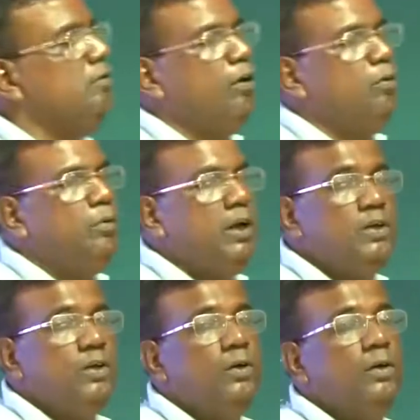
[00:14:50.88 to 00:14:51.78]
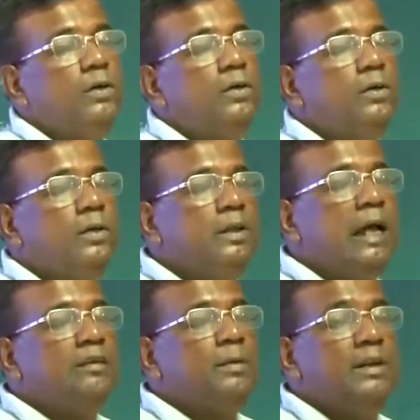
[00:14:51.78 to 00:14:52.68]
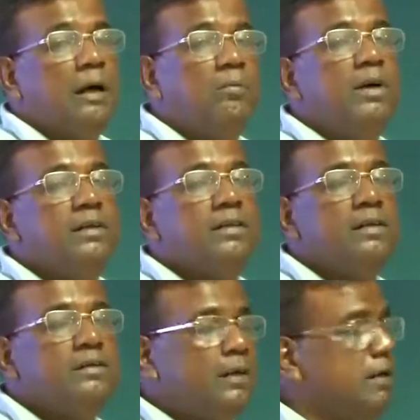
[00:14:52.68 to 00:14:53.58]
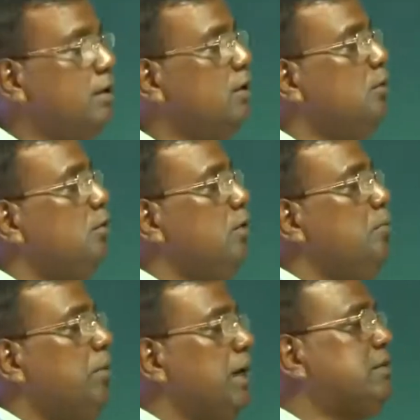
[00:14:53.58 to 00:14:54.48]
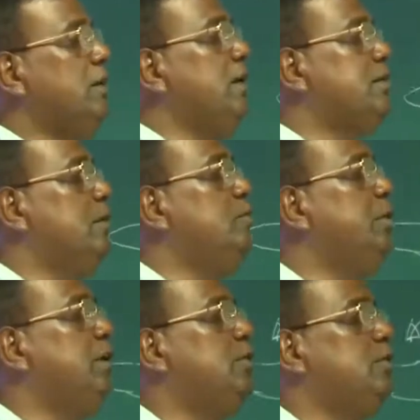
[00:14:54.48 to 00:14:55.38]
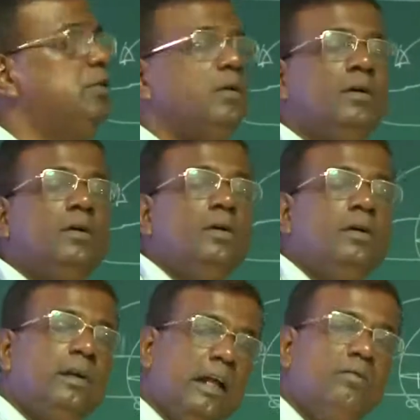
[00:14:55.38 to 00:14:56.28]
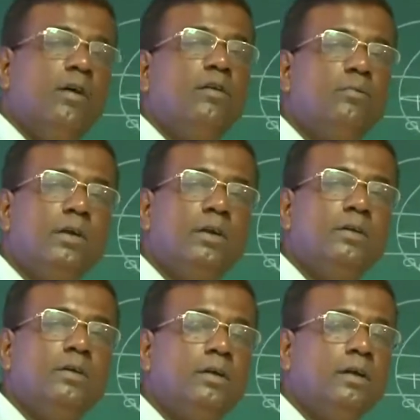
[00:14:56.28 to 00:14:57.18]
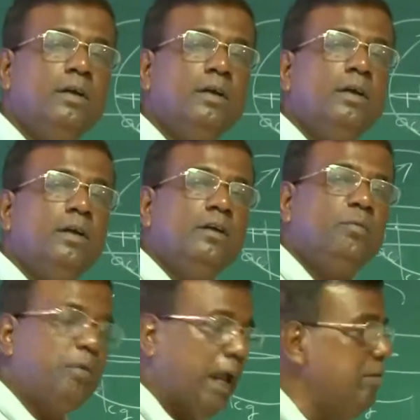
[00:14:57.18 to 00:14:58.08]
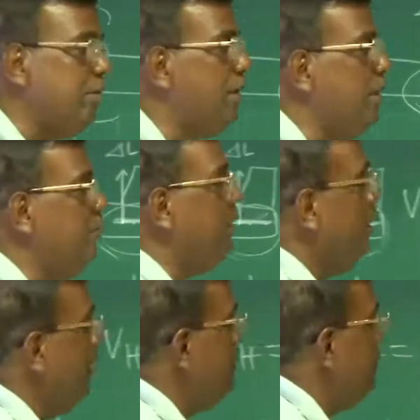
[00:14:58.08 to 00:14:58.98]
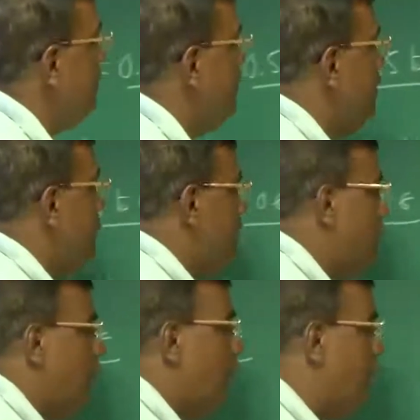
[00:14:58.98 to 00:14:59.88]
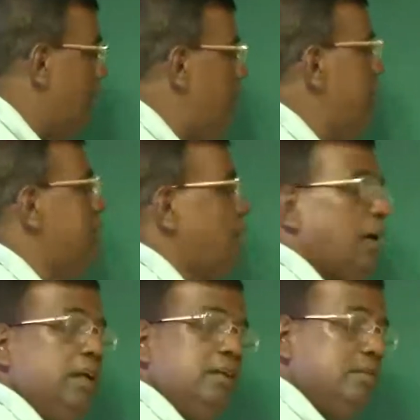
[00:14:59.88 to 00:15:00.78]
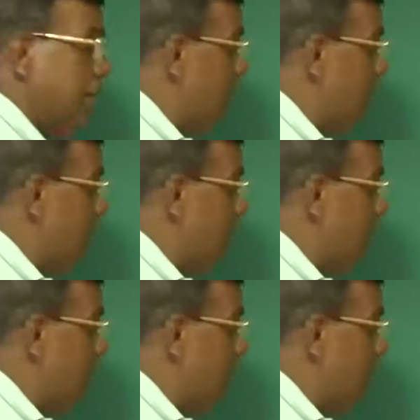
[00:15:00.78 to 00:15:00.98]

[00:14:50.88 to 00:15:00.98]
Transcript: volume ratio, as far as number is concerned, will be much less compared to tail volume ratio. It's primarily because the non-dimensionalization has